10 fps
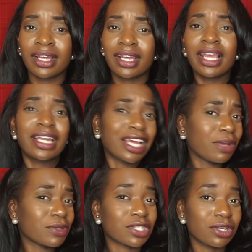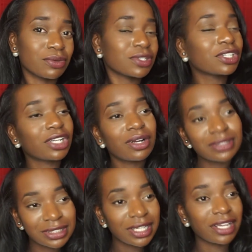and that he was cute. So, you know, I
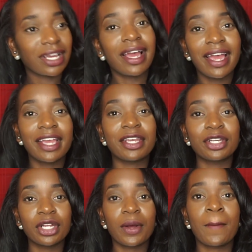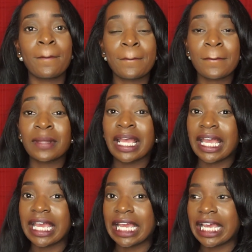was just like, hey, you know,
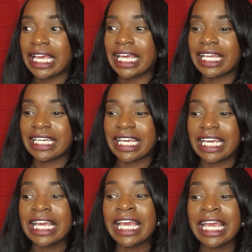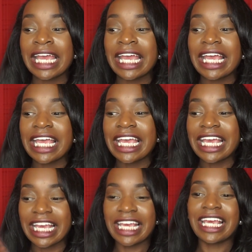and
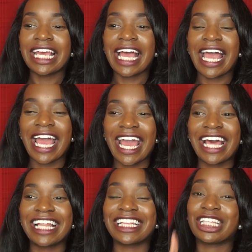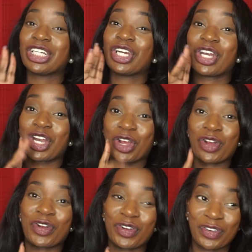he had the
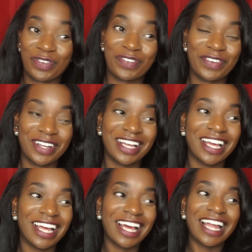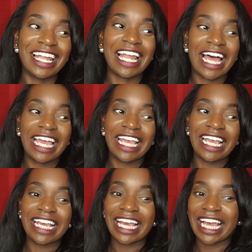nerve,
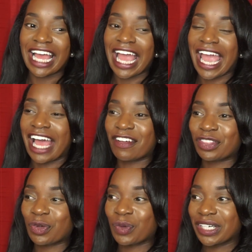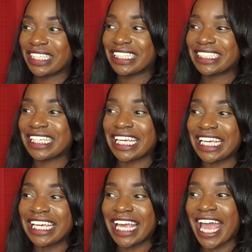like, afterwards,
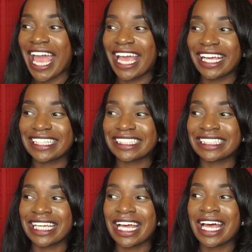he asked